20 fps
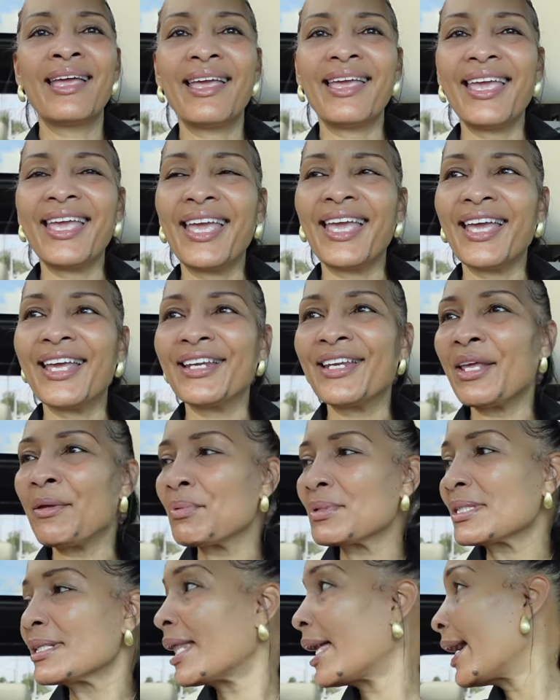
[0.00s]
And he
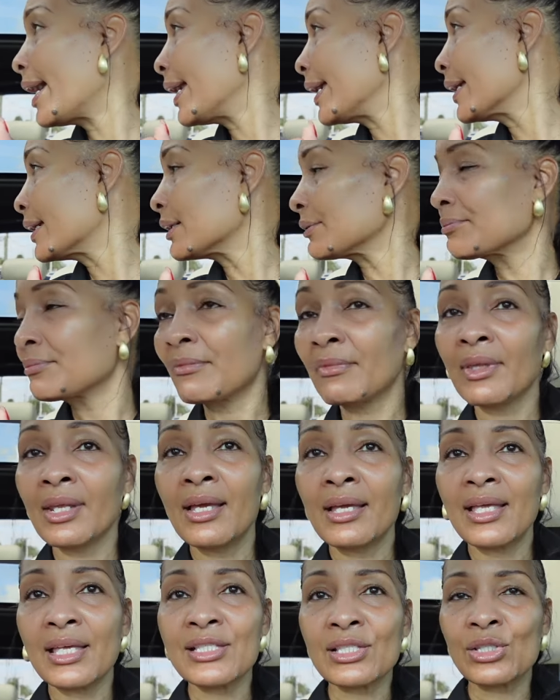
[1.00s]
was like,
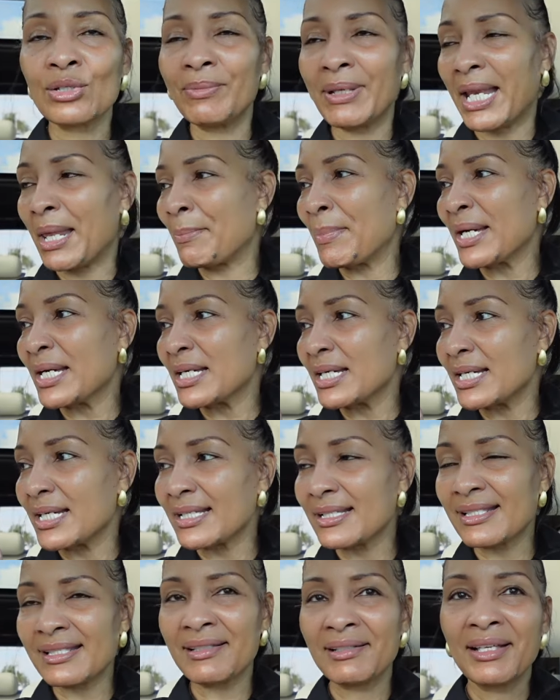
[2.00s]
it's too many
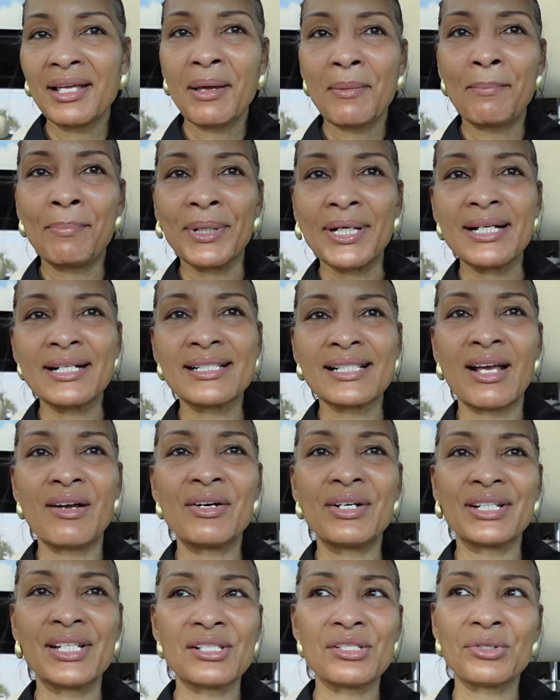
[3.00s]
bugs. Bugs
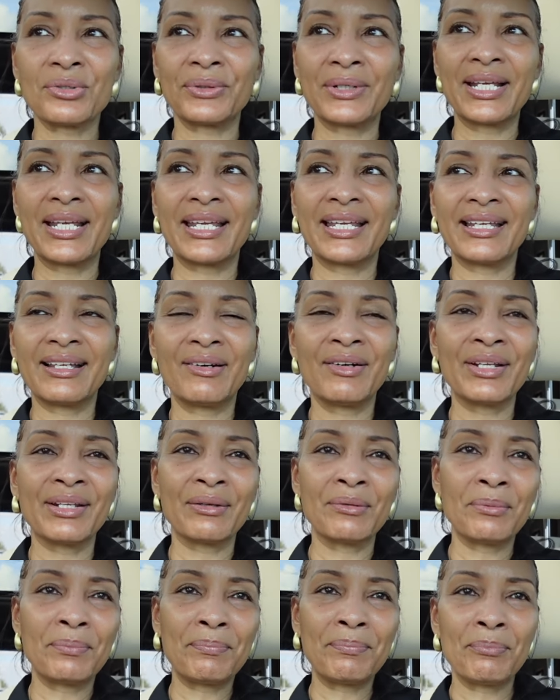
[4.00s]
are on the screen, on
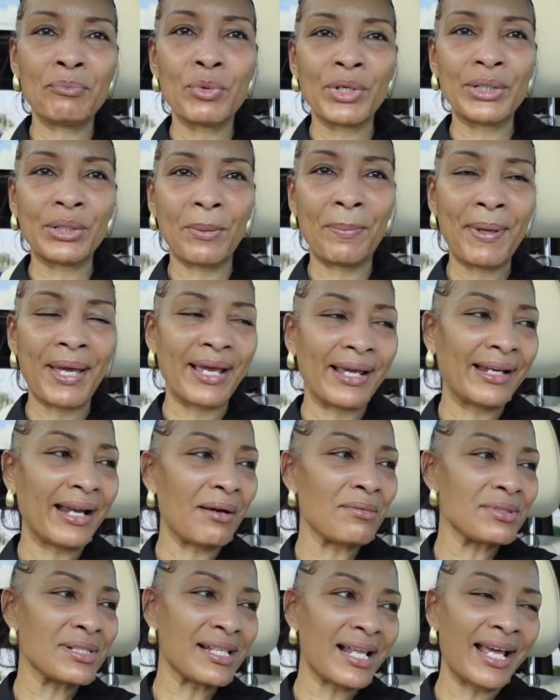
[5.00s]
the window pane.
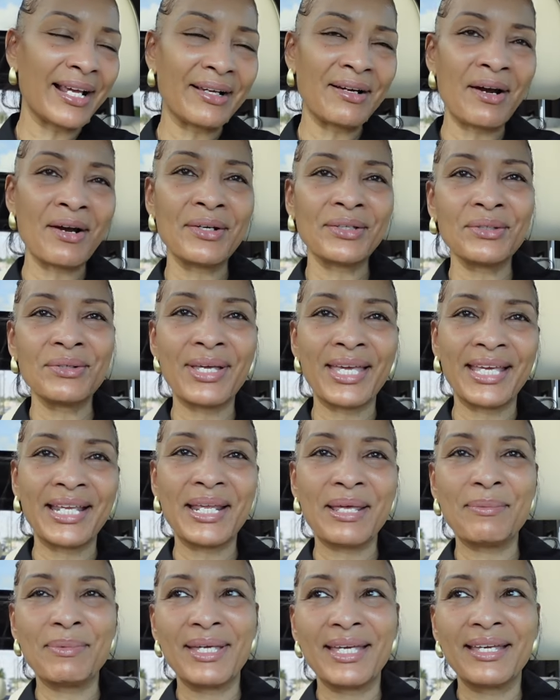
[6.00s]
I was like, are you
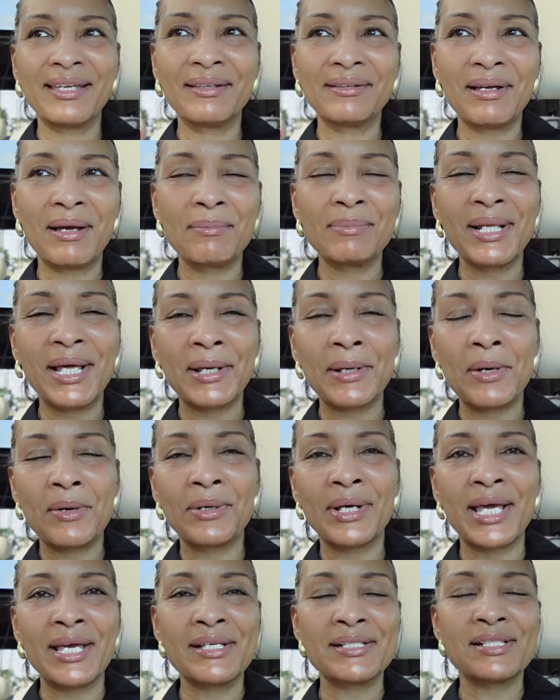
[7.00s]
kidding me? I'm like,
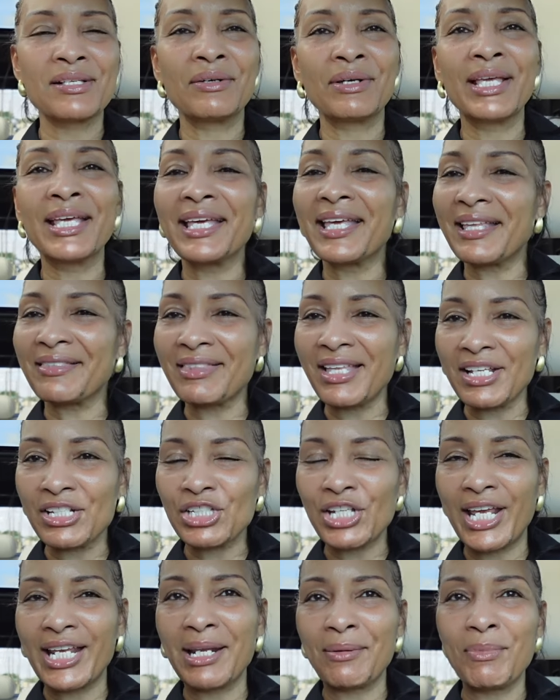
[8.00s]
okay. So he get that
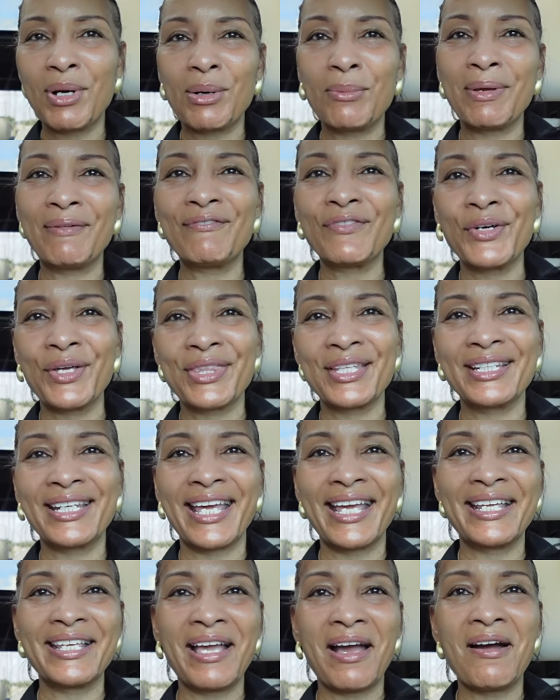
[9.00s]
shady moment for the
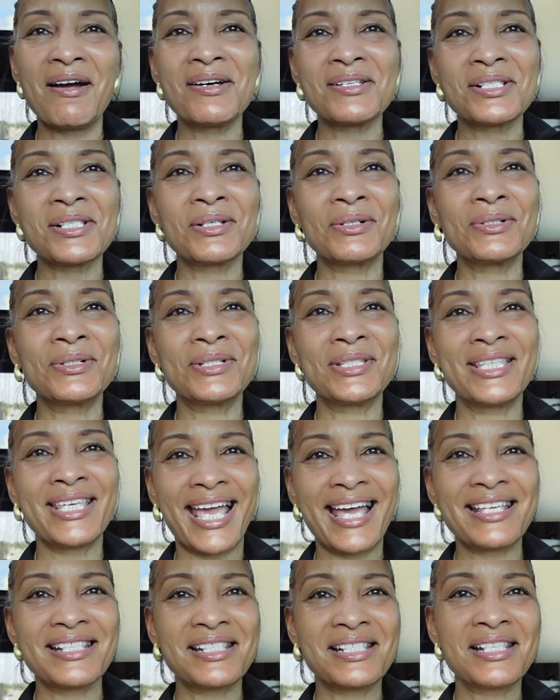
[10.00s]
day, y'all. So
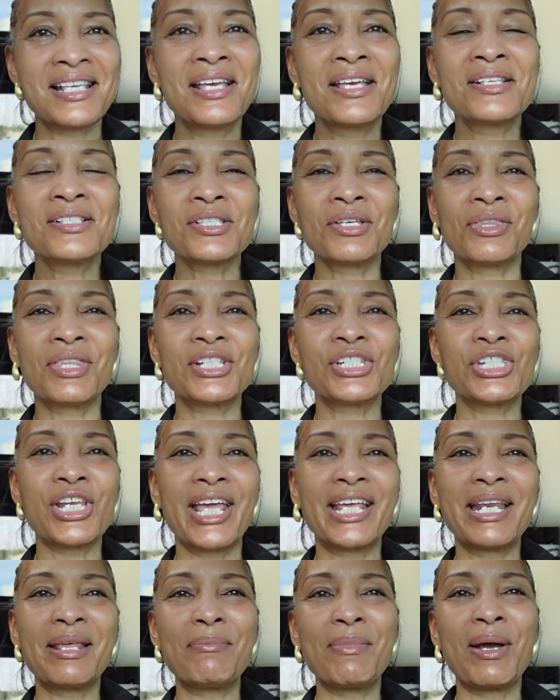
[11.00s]
yes, so the
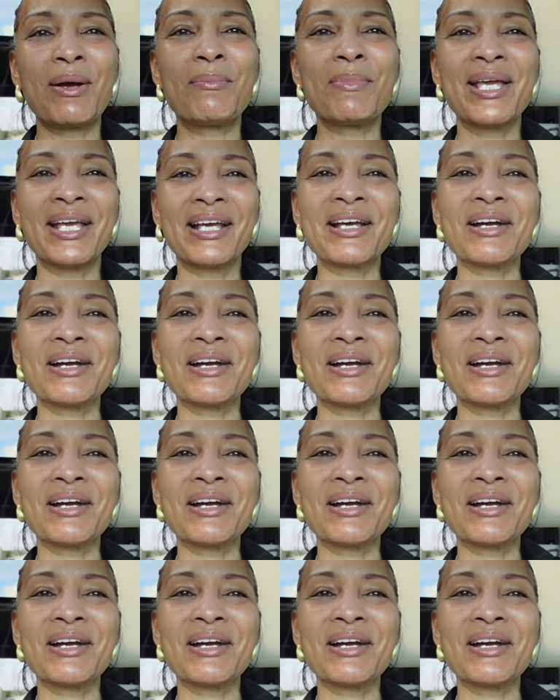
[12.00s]
shady moment